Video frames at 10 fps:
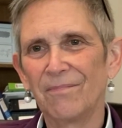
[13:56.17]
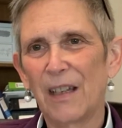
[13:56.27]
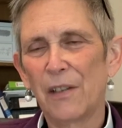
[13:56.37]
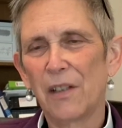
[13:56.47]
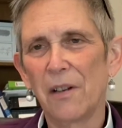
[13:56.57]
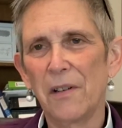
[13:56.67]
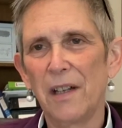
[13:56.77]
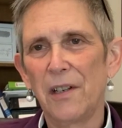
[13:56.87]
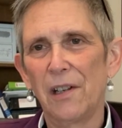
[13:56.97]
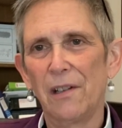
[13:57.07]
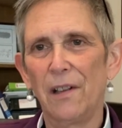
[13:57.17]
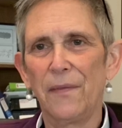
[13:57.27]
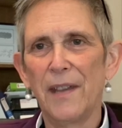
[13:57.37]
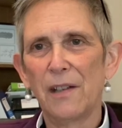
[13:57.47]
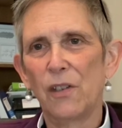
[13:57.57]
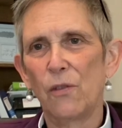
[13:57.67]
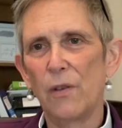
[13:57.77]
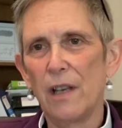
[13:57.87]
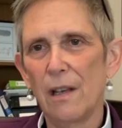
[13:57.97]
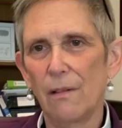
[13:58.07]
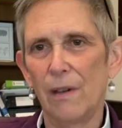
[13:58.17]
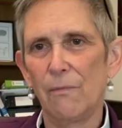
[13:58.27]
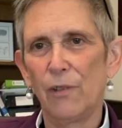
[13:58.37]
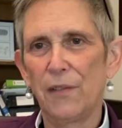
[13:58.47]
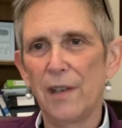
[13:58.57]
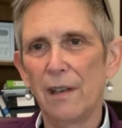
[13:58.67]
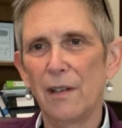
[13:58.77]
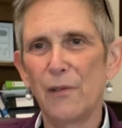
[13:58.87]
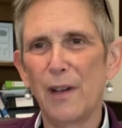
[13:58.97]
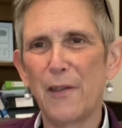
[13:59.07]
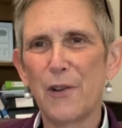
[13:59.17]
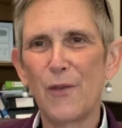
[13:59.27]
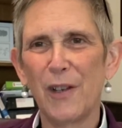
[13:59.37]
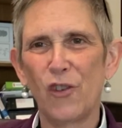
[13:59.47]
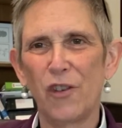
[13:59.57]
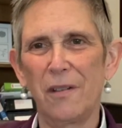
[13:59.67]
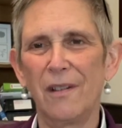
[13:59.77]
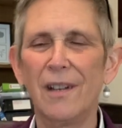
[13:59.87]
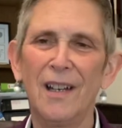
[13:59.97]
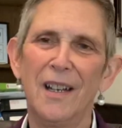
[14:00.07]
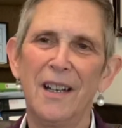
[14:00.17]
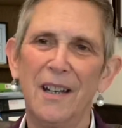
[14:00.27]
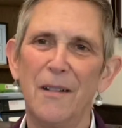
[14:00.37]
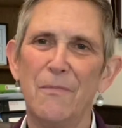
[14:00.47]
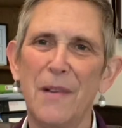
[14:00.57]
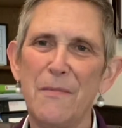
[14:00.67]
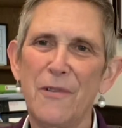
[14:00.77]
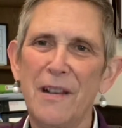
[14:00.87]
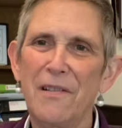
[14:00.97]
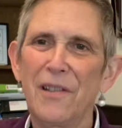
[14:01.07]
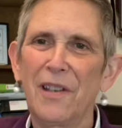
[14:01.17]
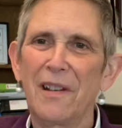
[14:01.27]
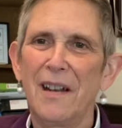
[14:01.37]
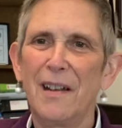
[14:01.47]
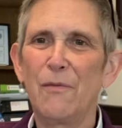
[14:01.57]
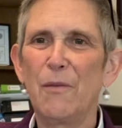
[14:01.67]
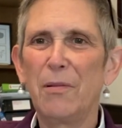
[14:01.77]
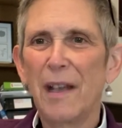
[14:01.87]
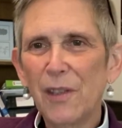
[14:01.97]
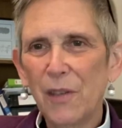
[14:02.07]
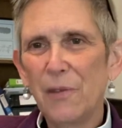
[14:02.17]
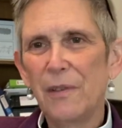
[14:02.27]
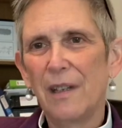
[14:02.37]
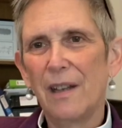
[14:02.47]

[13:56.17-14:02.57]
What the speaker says: And so until next week, when we'll dig into another question, my prayer is that God will bless you and